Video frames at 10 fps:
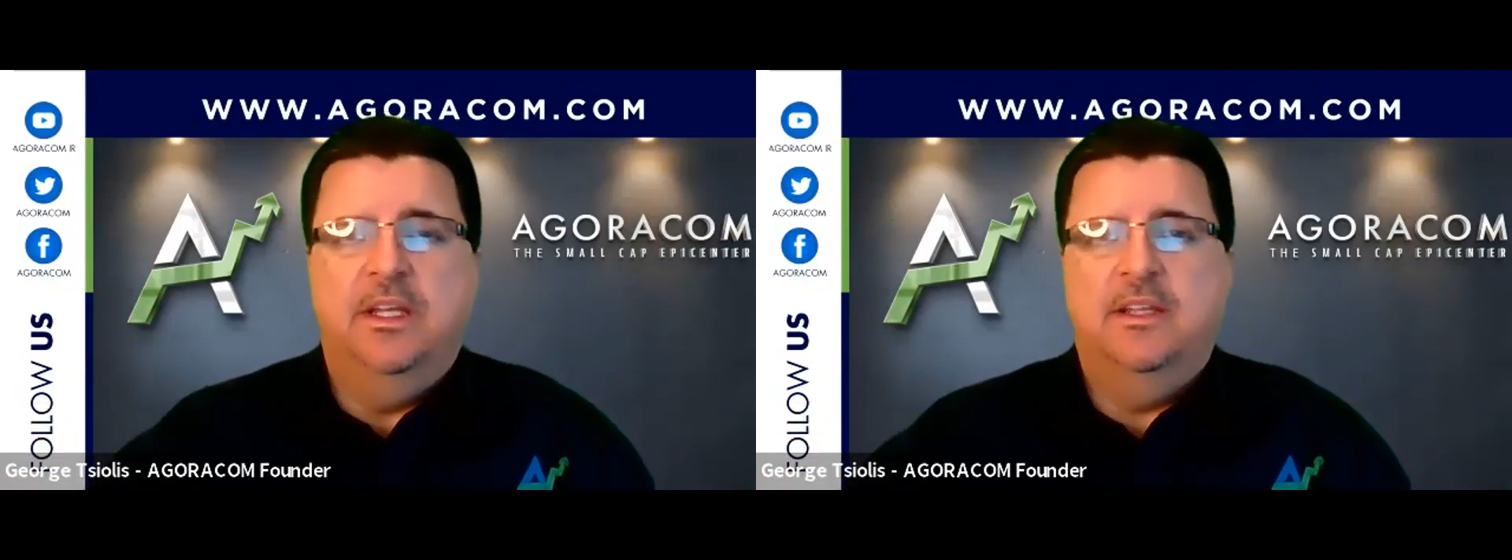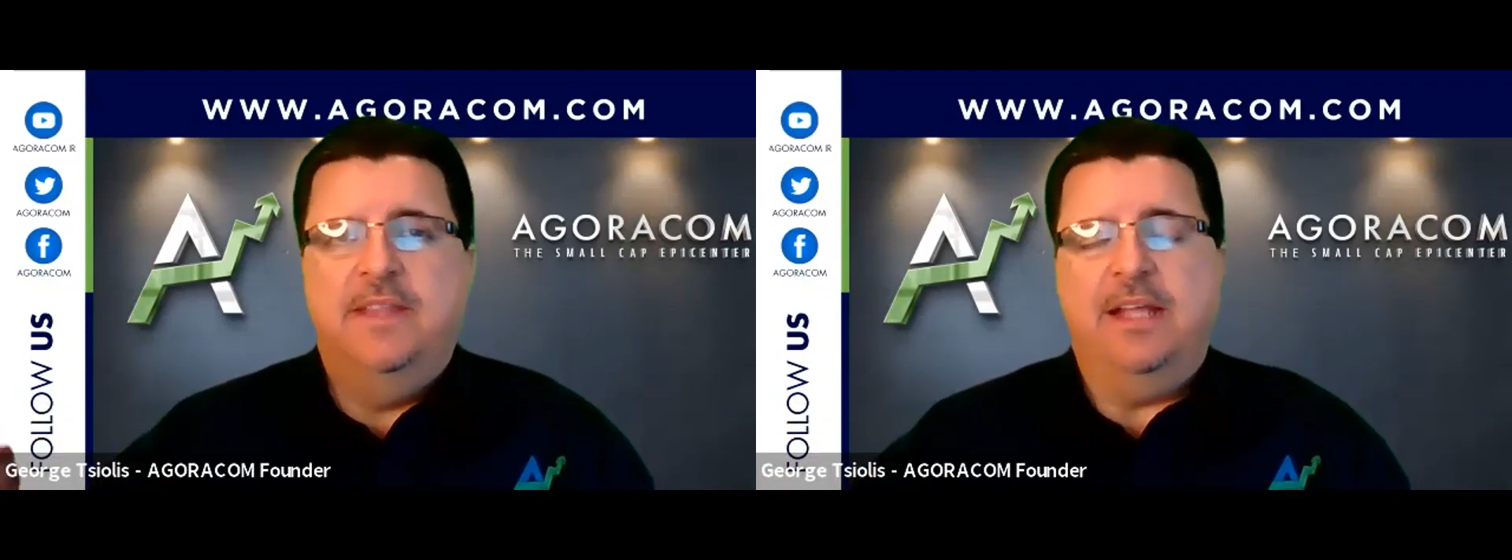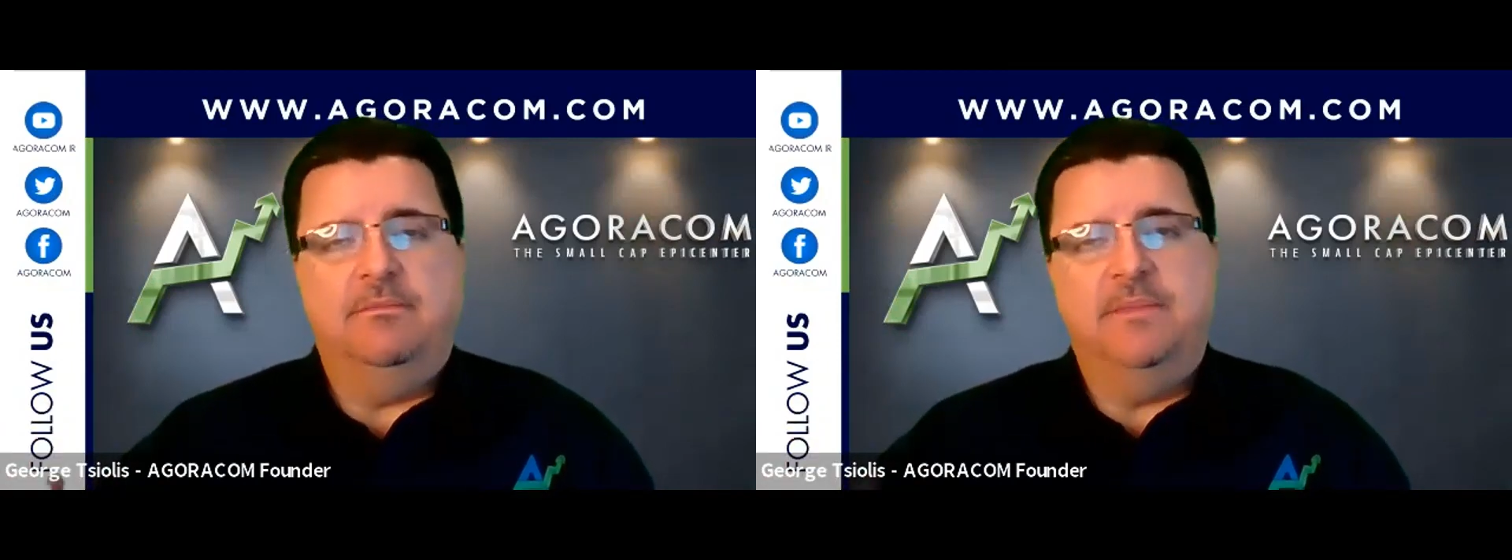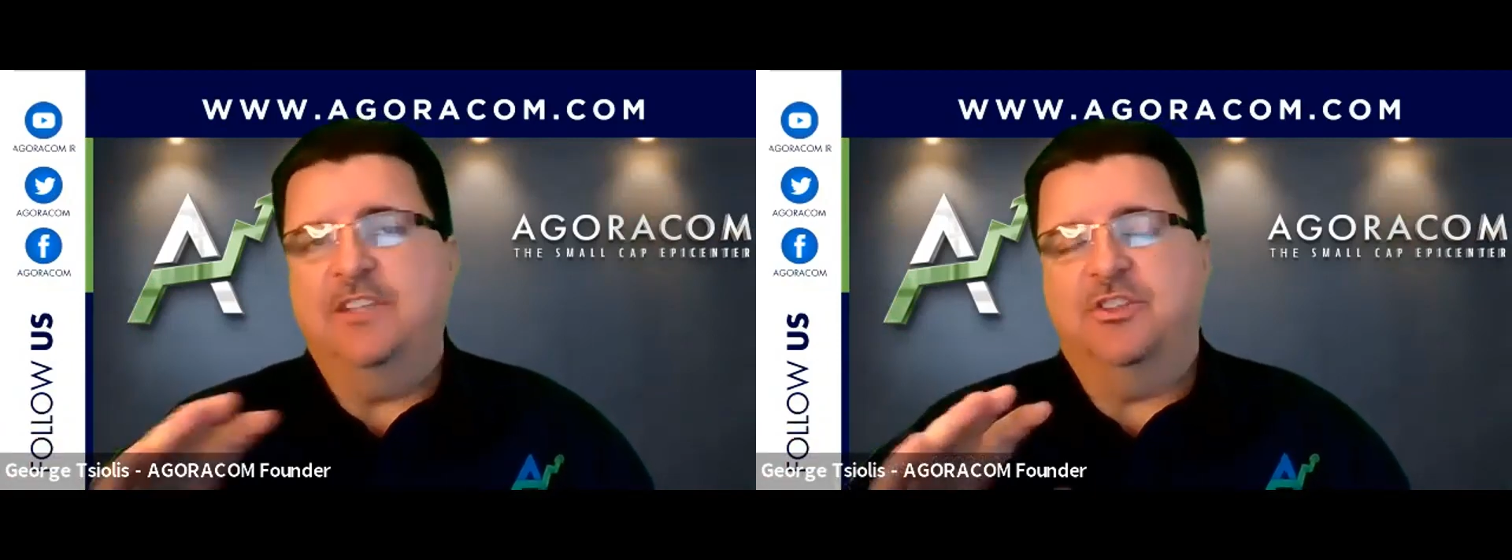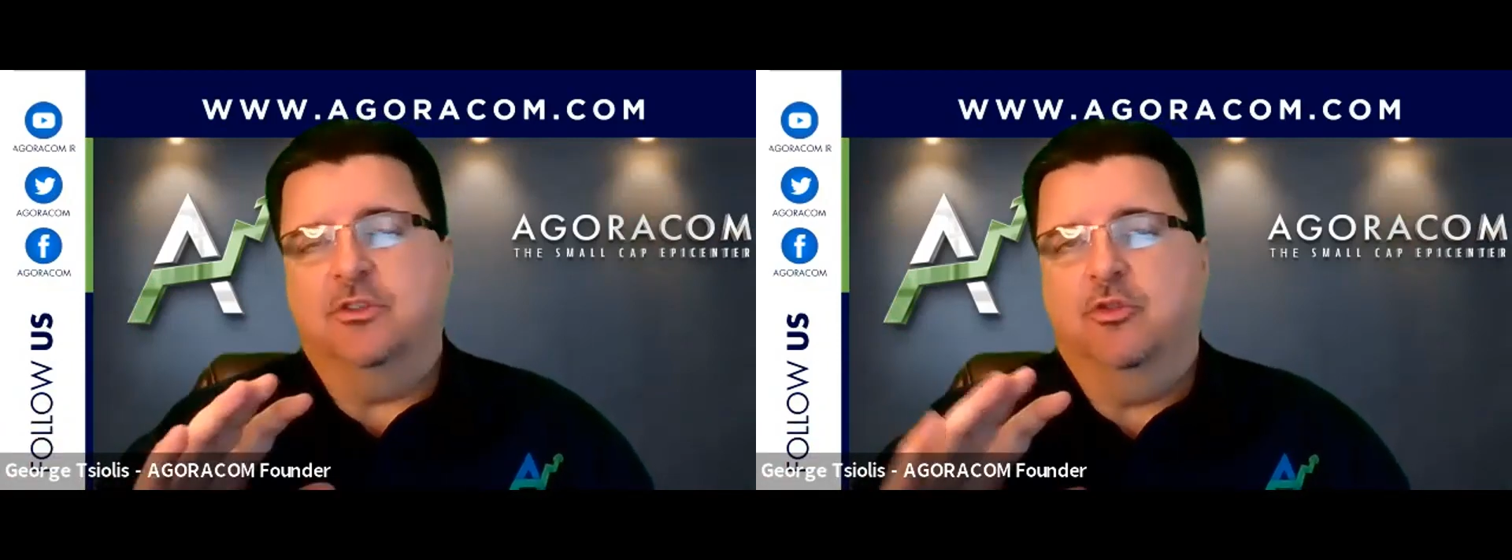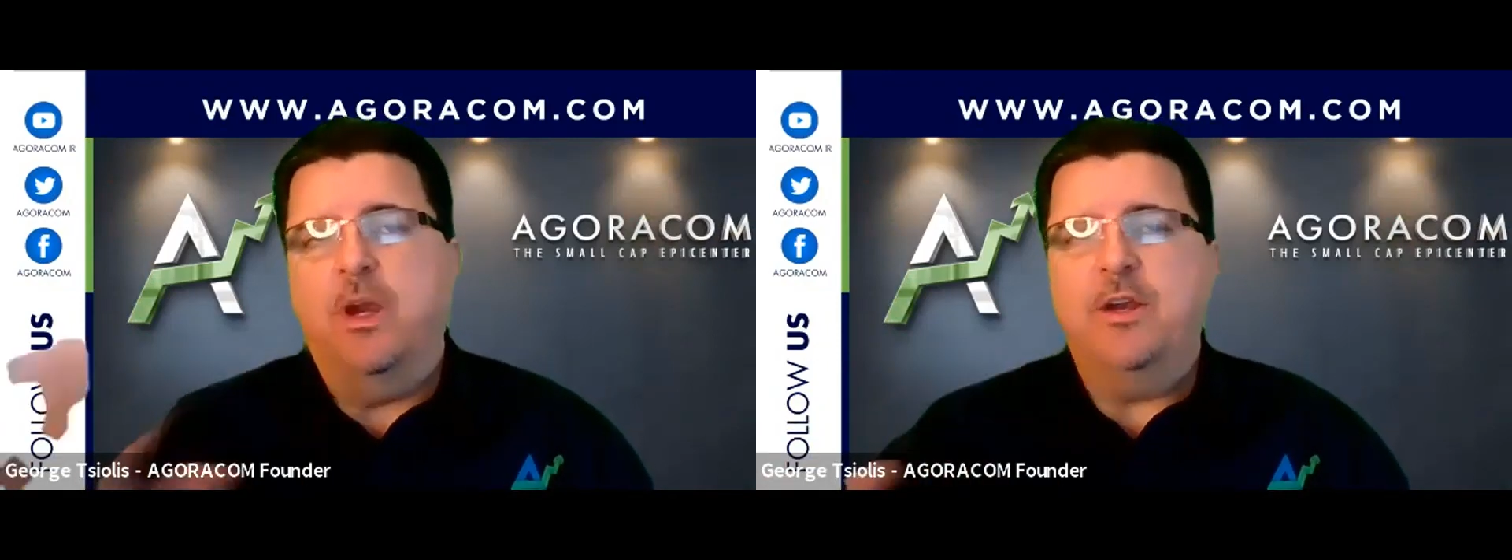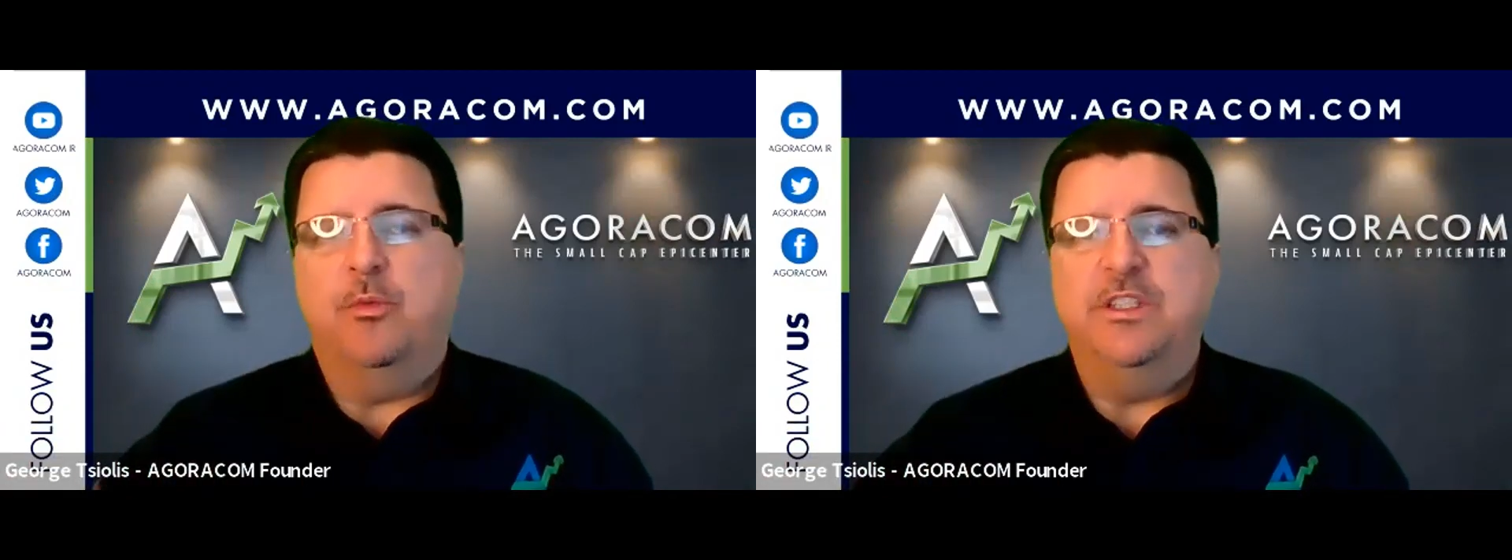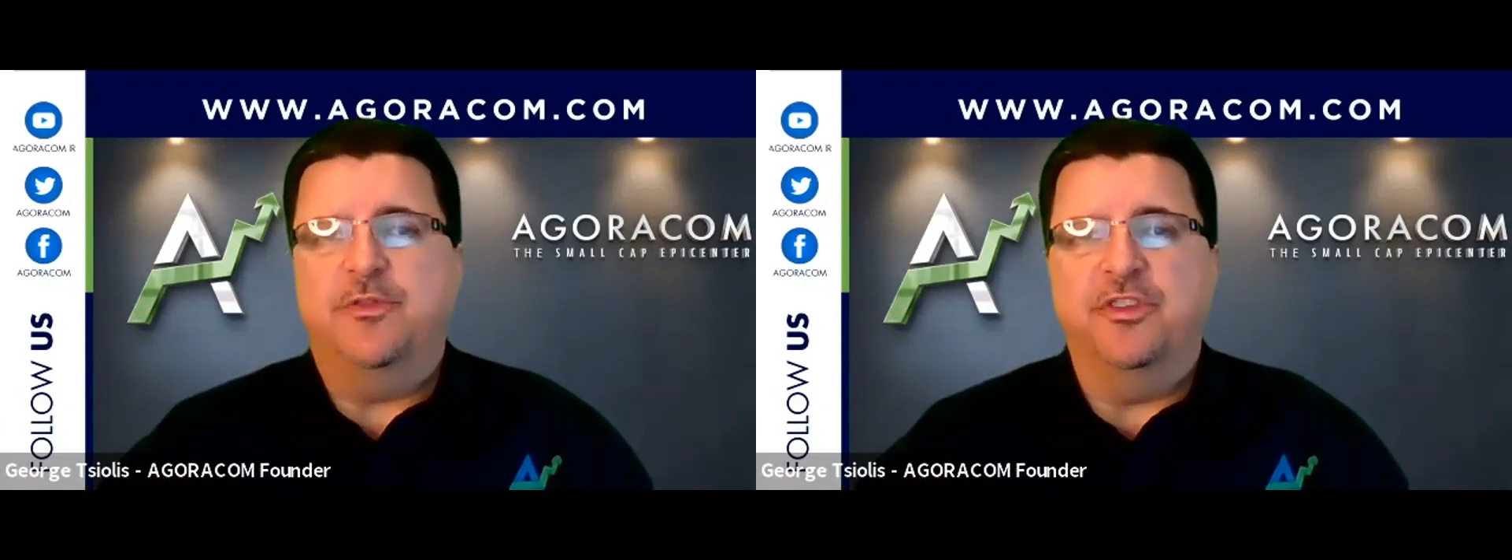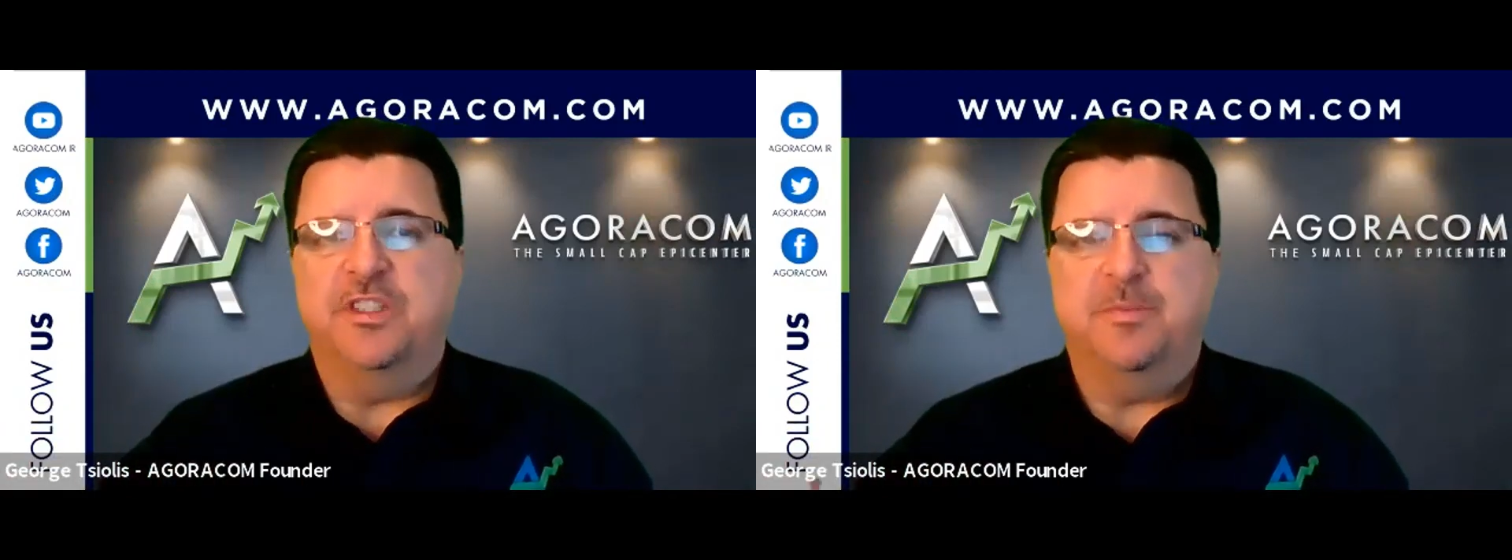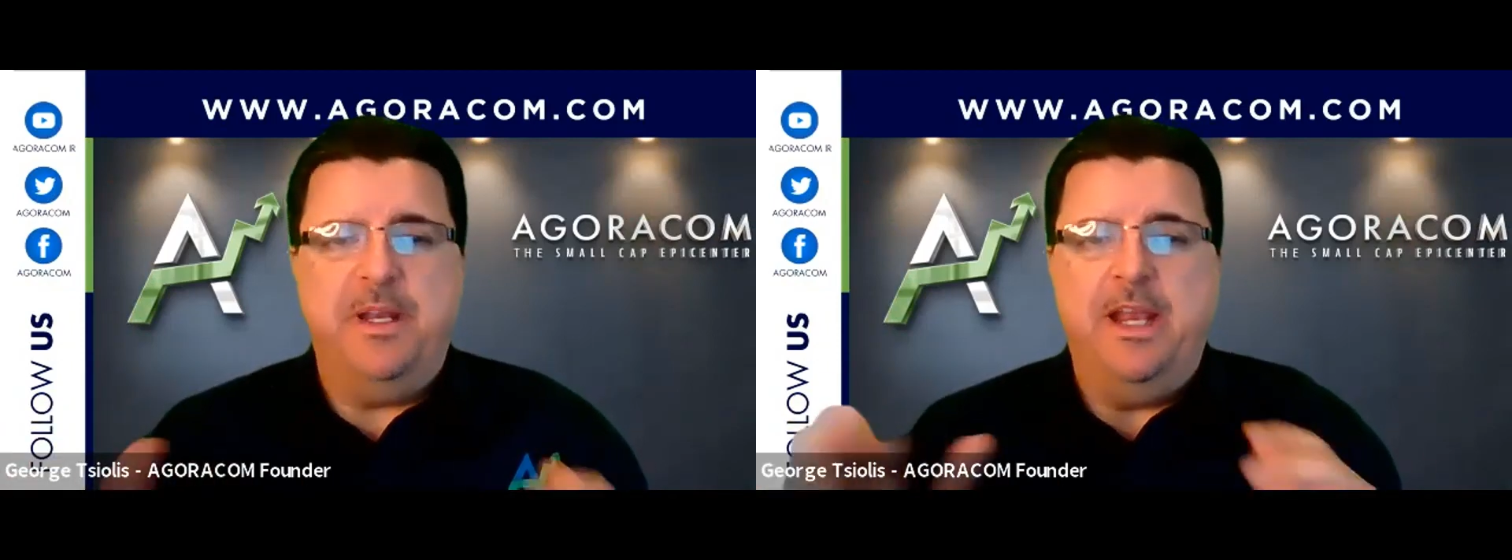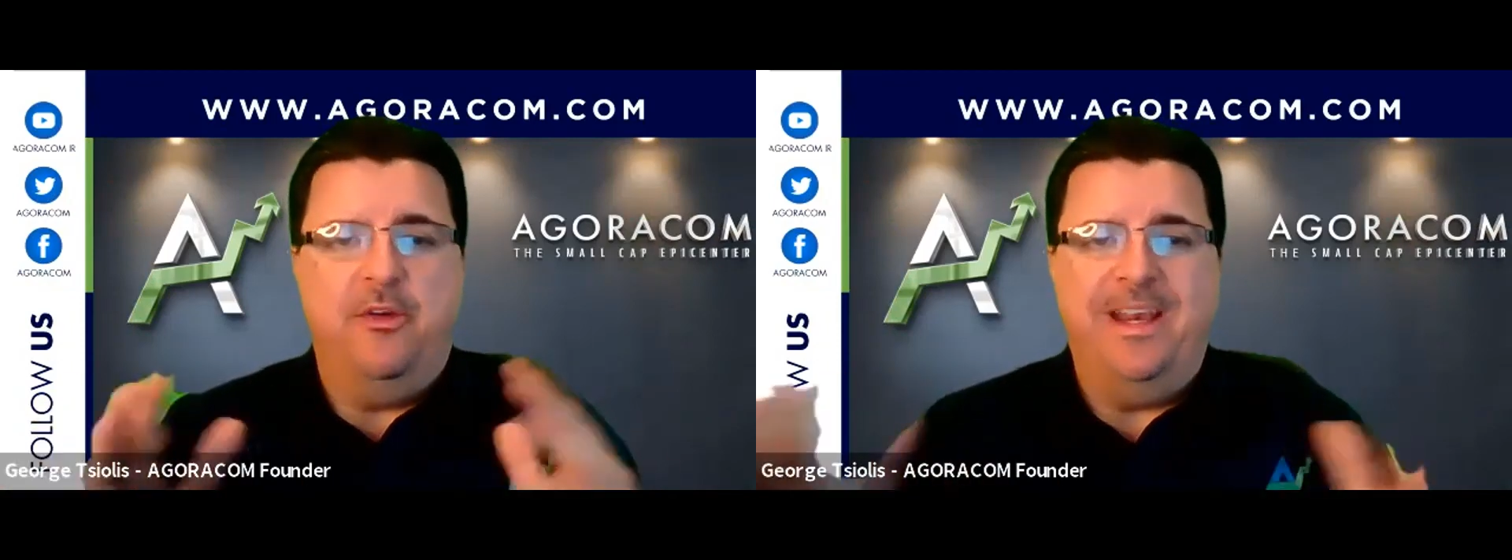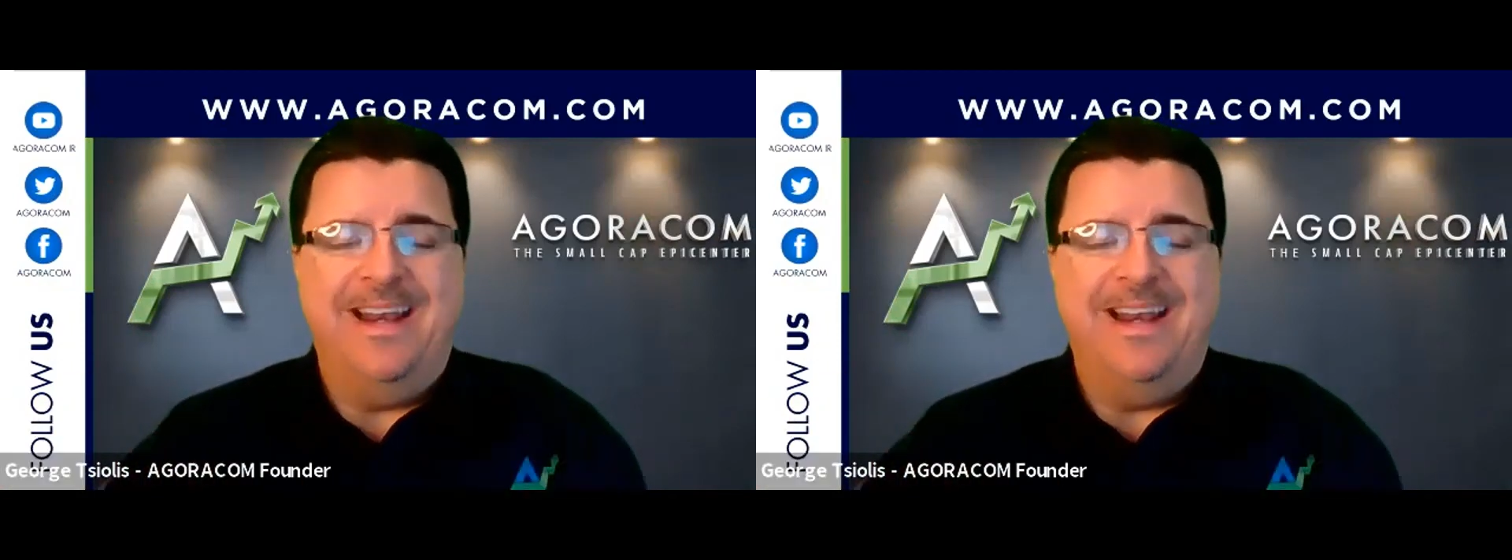that's a great reason for the spin out.